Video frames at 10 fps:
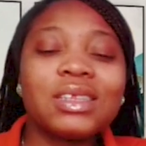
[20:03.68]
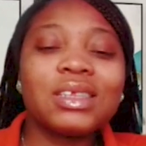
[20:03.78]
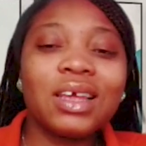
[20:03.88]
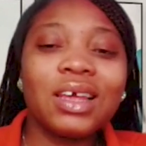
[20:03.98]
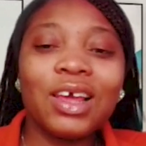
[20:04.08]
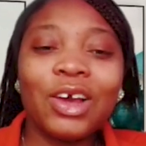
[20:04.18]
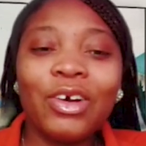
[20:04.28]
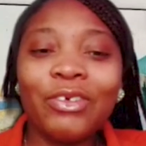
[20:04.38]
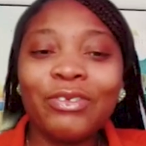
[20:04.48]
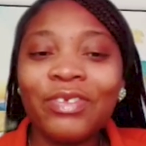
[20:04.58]
taking care
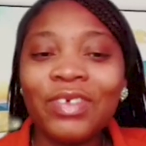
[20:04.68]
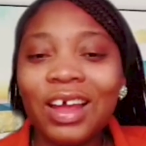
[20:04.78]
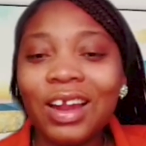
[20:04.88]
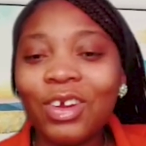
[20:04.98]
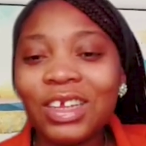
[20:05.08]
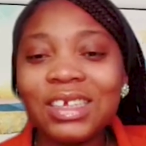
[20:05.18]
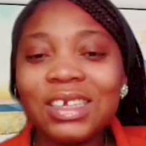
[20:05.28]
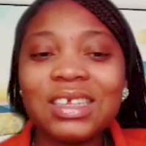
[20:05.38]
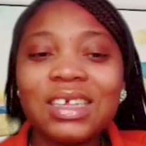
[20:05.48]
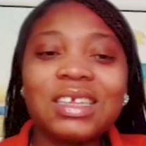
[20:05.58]
of
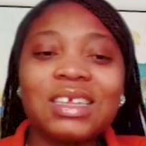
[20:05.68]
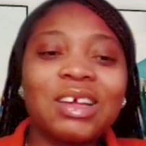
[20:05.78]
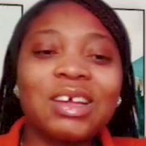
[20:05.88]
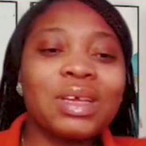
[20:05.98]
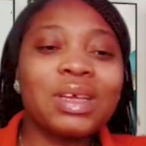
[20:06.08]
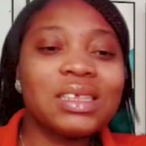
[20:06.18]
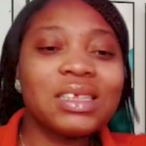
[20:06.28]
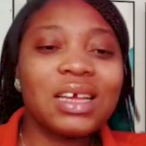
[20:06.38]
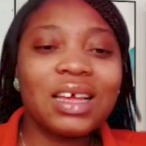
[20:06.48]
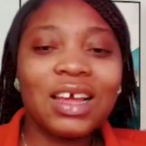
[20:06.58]
logistics, same person
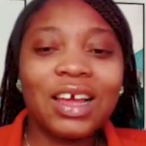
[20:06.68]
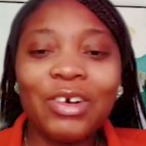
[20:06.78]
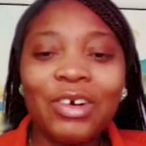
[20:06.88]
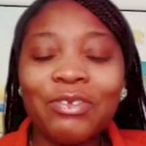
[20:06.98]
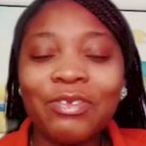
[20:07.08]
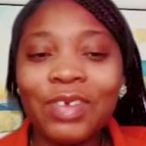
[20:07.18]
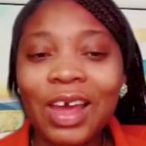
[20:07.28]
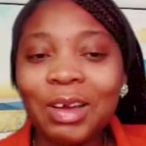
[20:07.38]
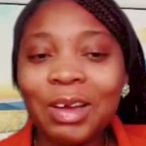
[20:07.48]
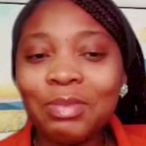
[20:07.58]
taking care of
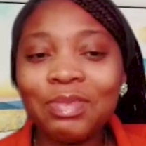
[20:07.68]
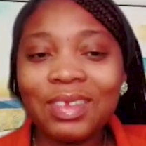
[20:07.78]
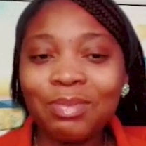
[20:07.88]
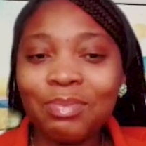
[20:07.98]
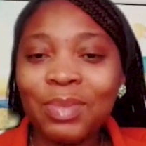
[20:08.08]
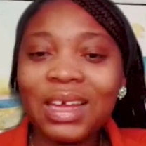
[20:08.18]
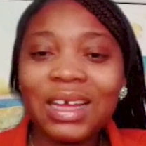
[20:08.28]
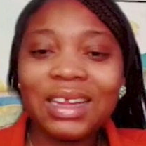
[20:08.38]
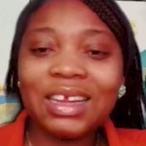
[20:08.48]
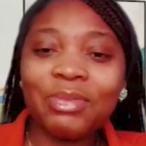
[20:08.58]

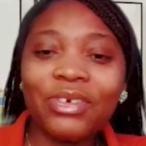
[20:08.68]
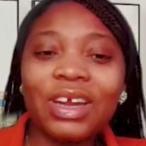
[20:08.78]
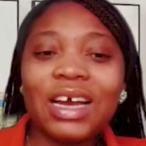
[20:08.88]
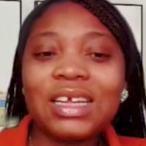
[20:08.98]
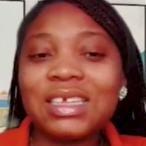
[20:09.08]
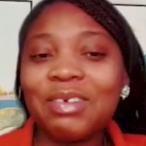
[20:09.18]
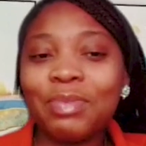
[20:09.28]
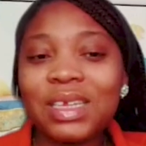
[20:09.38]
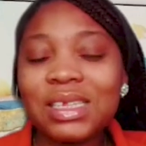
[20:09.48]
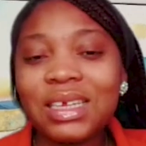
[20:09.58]
making the product, same
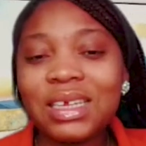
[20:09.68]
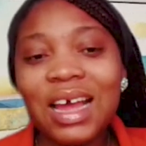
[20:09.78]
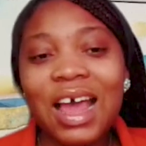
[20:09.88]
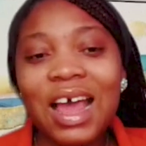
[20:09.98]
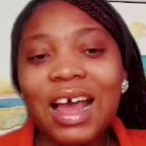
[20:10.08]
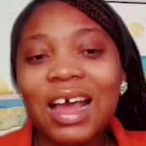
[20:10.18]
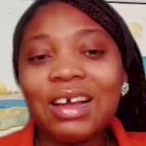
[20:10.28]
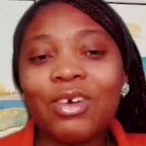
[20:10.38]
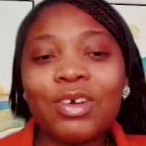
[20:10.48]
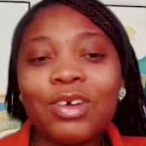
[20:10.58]
person
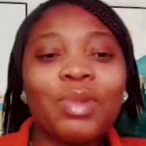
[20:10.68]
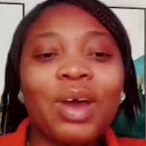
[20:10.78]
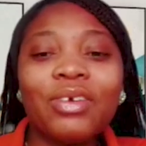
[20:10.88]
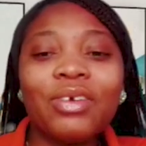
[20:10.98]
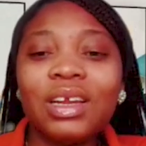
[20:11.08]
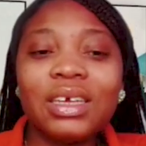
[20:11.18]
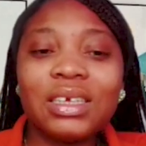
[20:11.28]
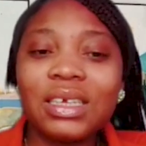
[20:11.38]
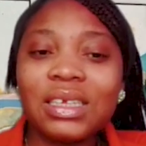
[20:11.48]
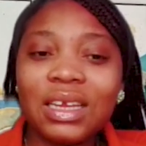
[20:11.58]
customer
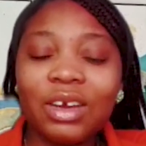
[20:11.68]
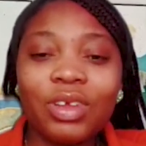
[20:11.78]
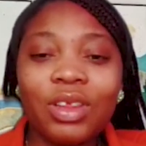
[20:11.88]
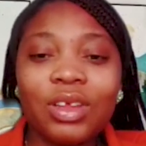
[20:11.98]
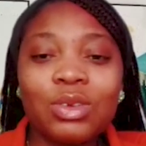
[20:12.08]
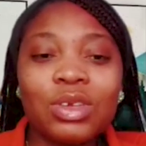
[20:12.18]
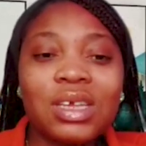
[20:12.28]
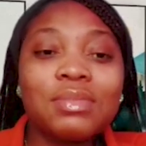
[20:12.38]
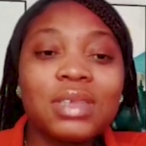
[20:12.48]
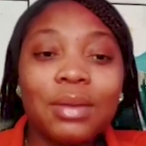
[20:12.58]
relations and everything. So
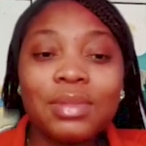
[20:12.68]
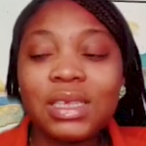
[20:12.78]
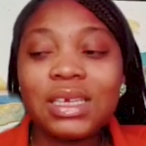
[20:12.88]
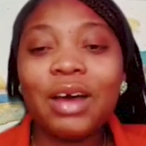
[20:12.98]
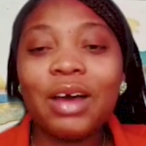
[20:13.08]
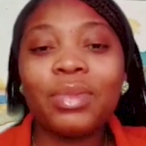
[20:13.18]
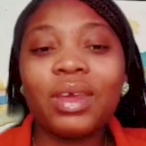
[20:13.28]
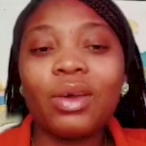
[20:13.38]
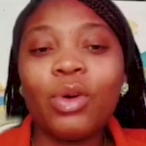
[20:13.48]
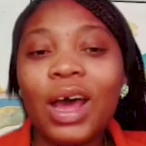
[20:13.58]
sometimes it can
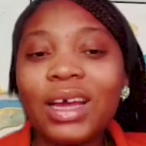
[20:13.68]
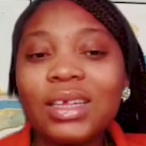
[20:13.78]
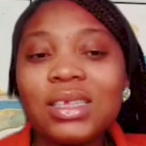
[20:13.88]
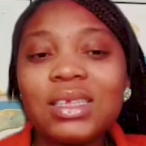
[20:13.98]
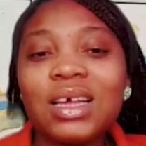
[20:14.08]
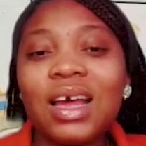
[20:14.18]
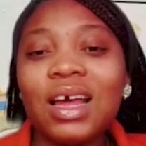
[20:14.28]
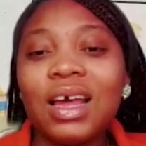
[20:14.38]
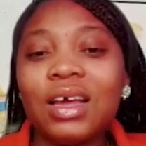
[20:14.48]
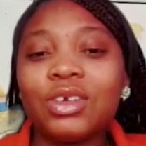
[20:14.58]
be quite
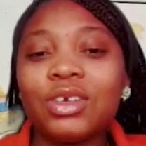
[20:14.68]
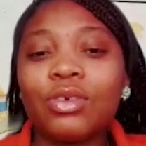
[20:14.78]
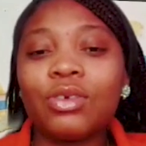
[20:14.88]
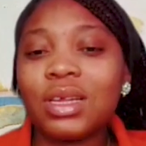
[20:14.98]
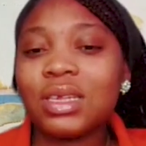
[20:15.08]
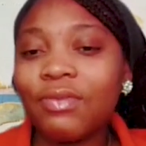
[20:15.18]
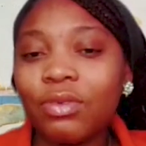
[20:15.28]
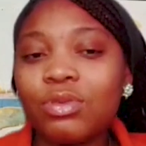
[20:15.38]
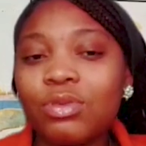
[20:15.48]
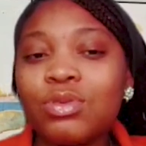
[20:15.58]

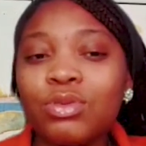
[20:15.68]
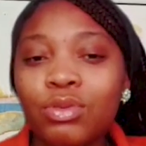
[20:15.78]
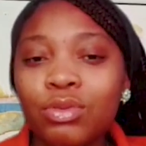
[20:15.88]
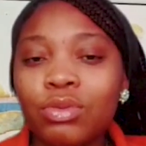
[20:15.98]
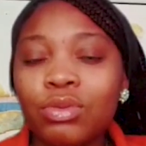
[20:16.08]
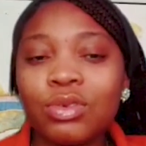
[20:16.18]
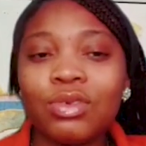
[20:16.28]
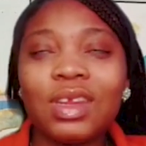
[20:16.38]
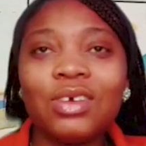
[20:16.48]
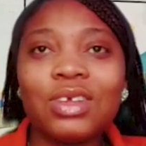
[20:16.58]
stressful to do.
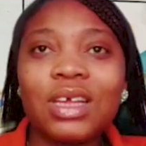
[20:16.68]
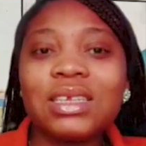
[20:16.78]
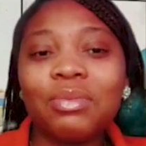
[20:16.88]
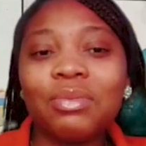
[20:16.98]
So those are some of